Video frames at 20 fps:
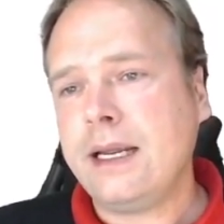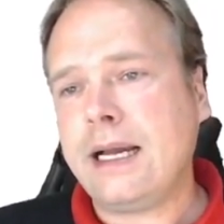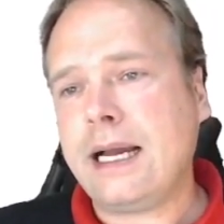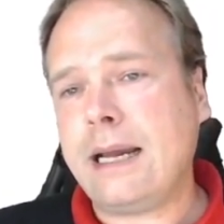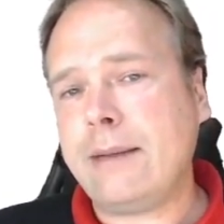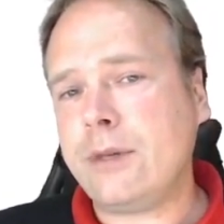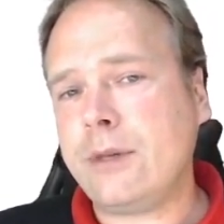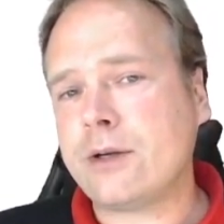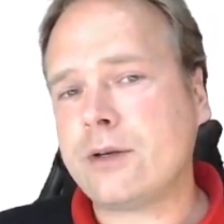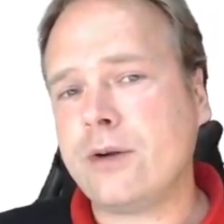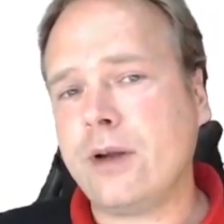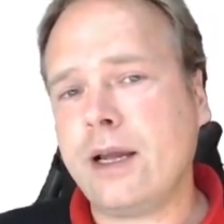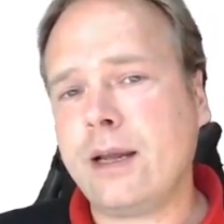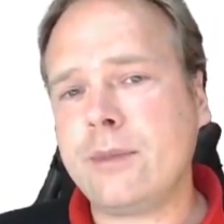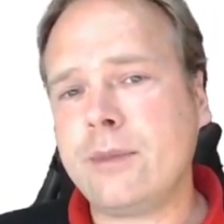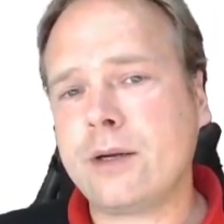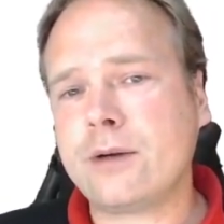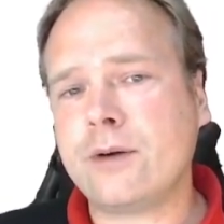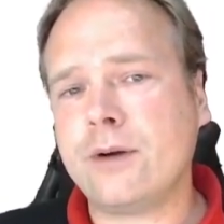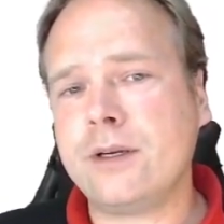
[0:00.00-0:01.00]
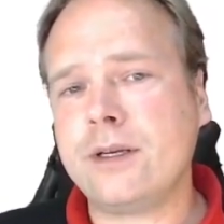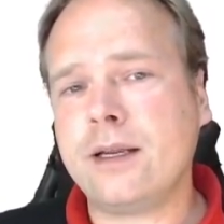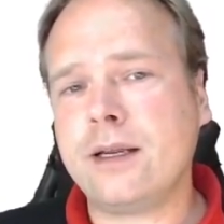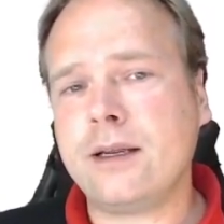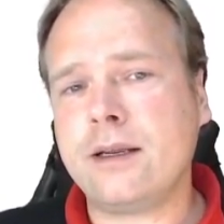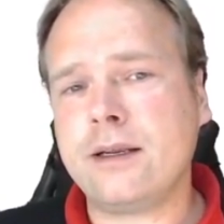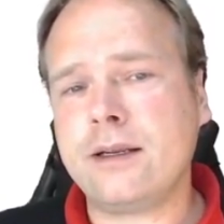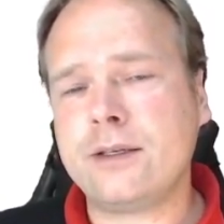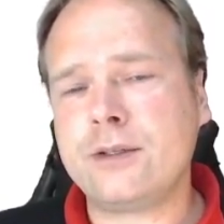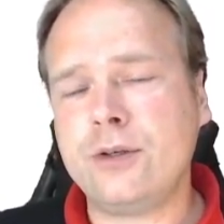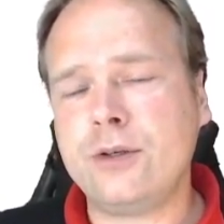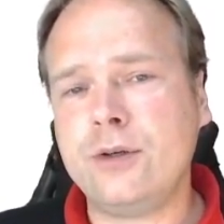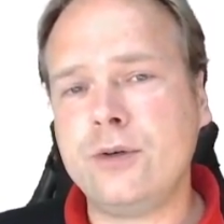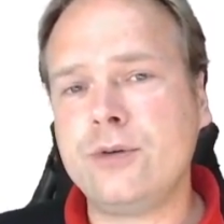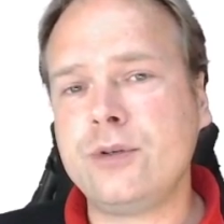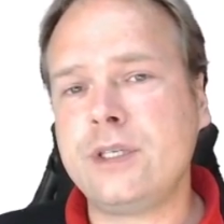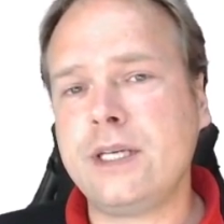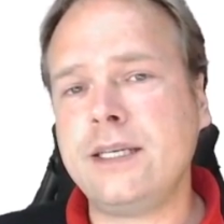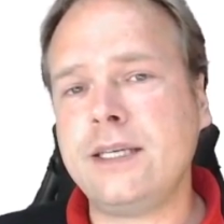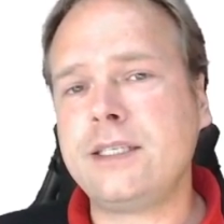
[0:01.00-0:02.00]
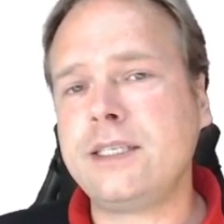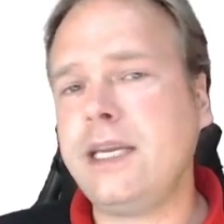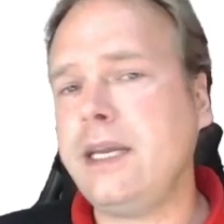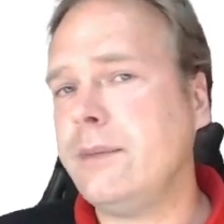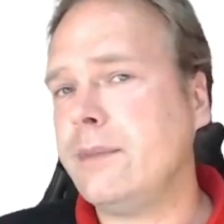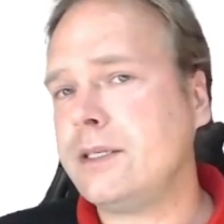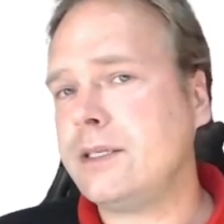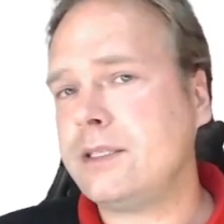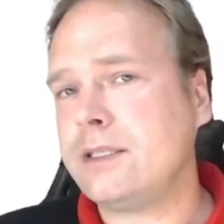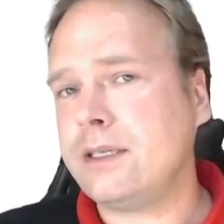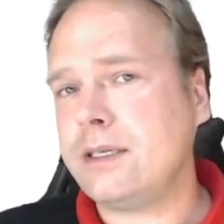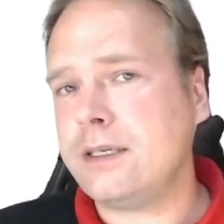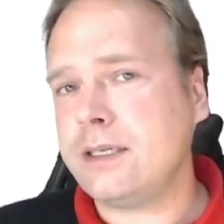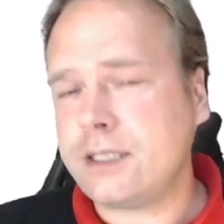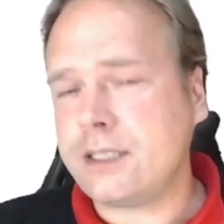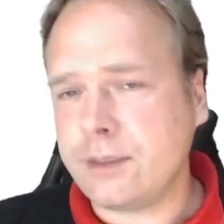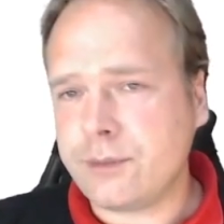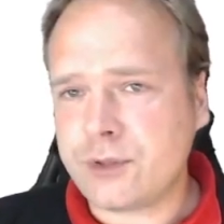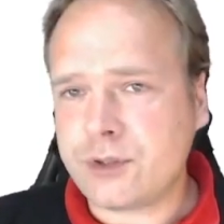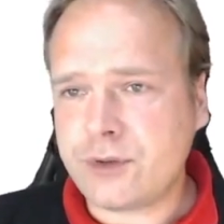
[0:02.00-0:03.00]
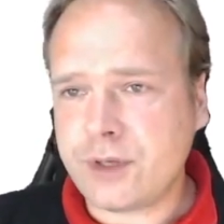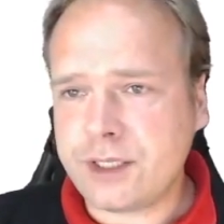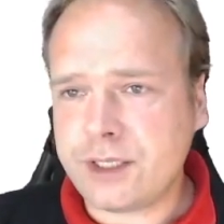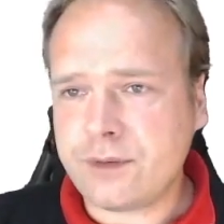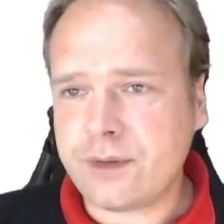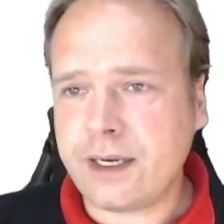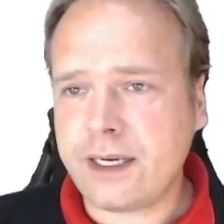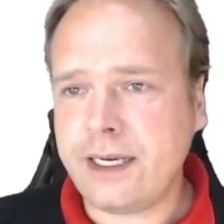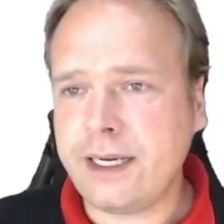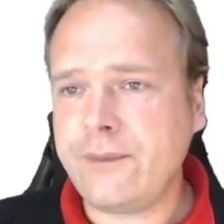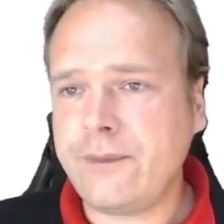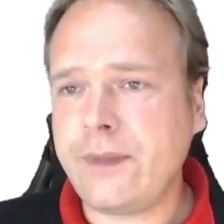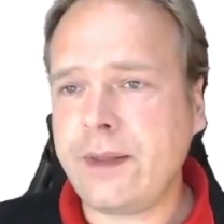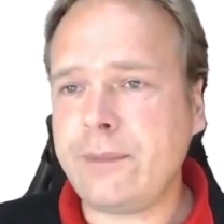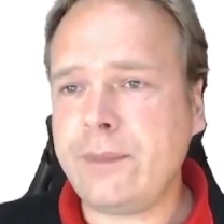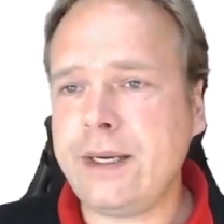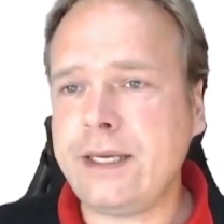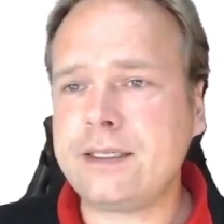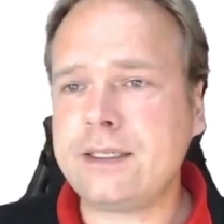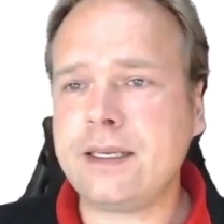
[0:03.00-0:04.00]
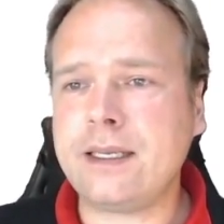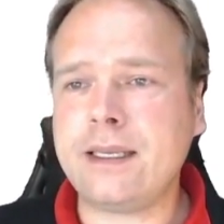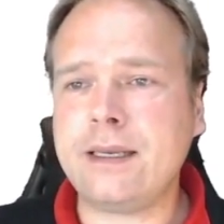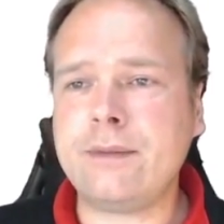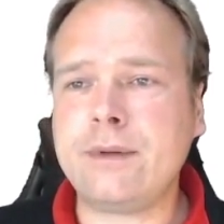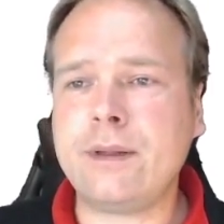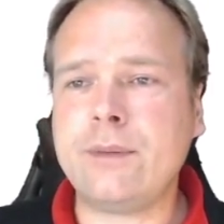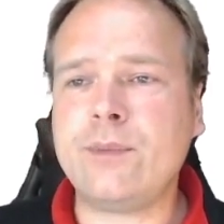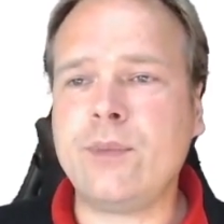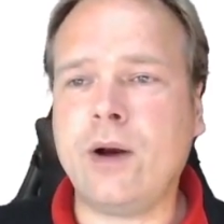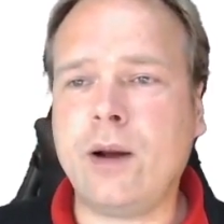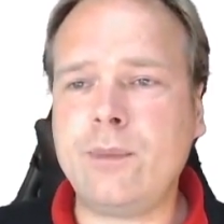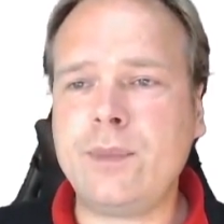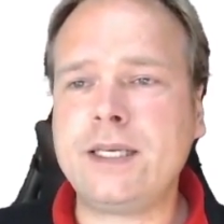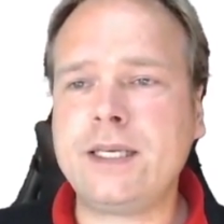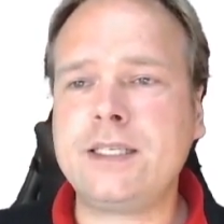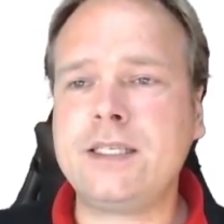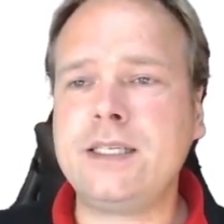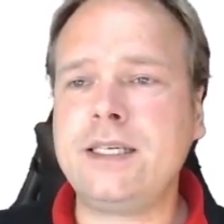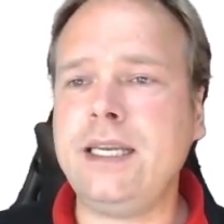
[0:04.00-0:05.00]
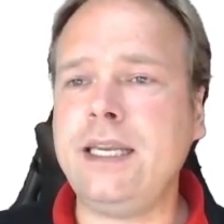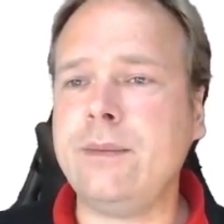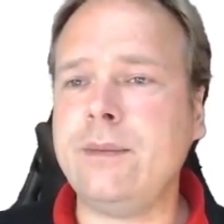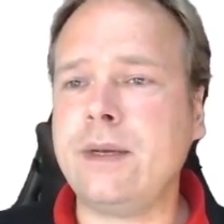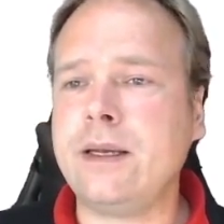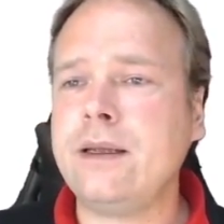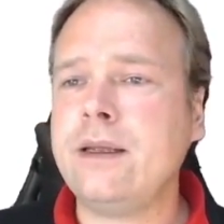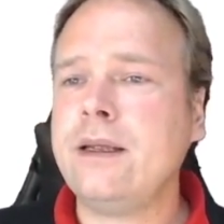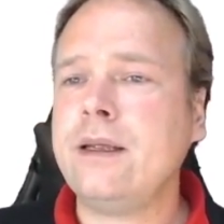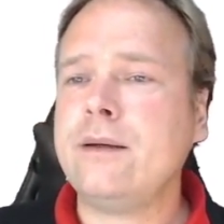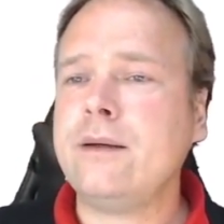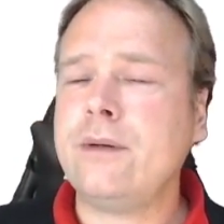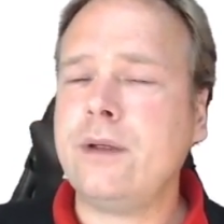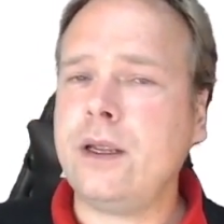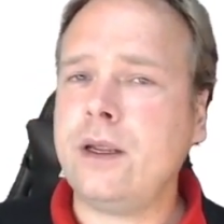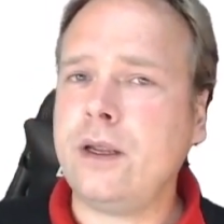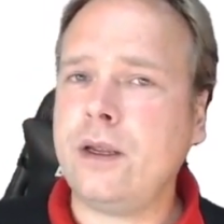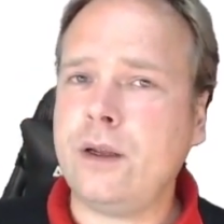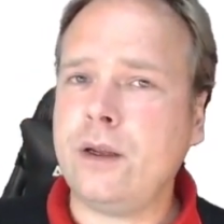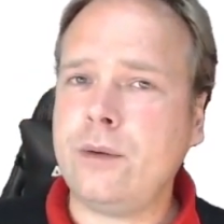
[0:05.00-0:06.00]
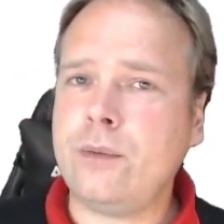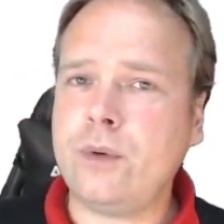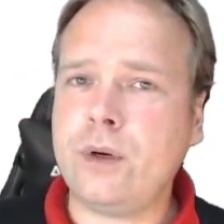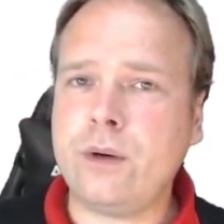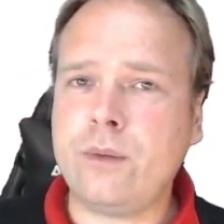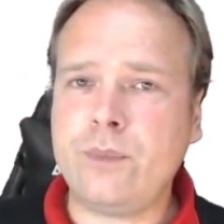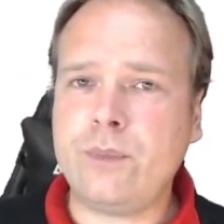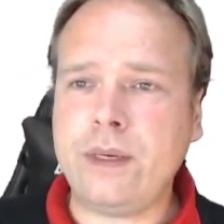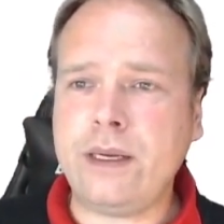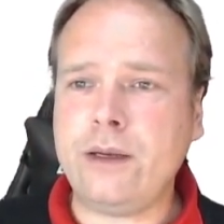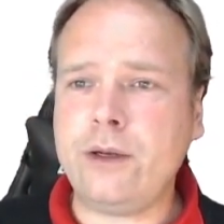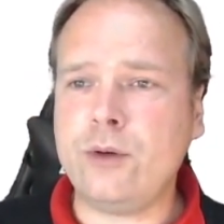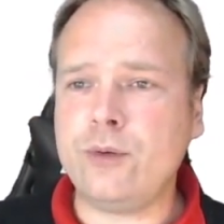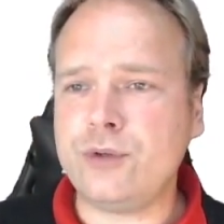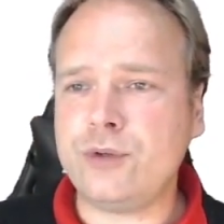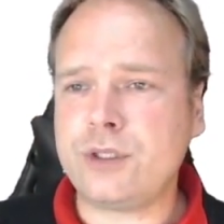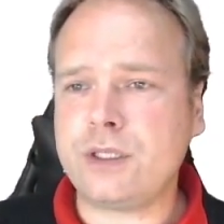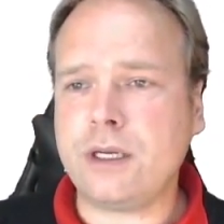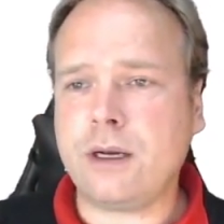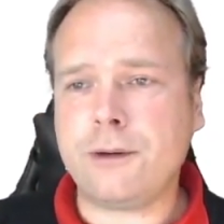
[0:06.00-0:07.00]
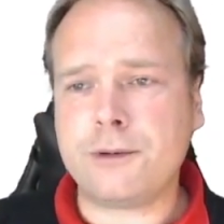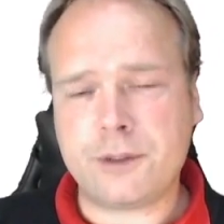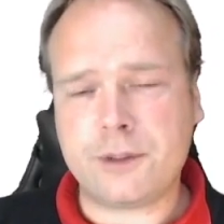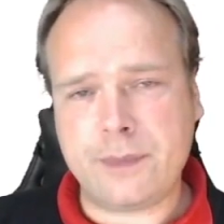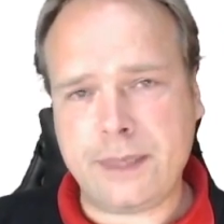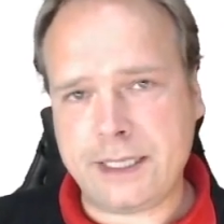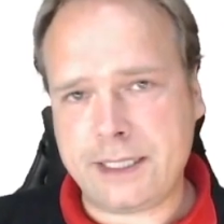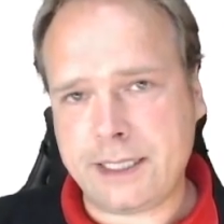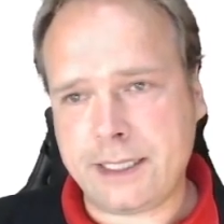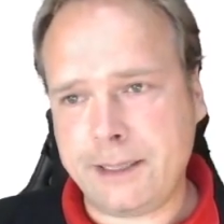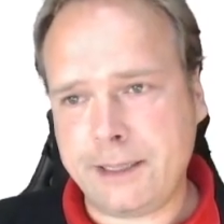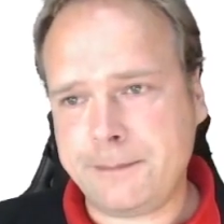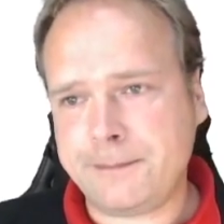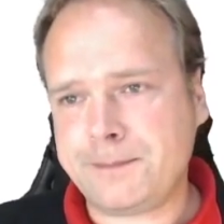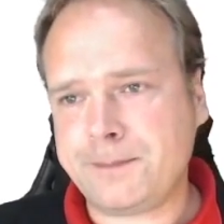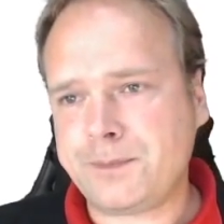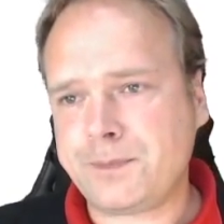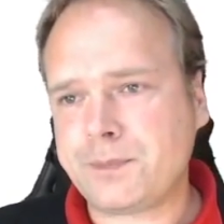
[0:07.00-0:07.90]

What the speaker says: I'm not going to use any schemas in this demonstration right here. That means that the public schema will be used automatically.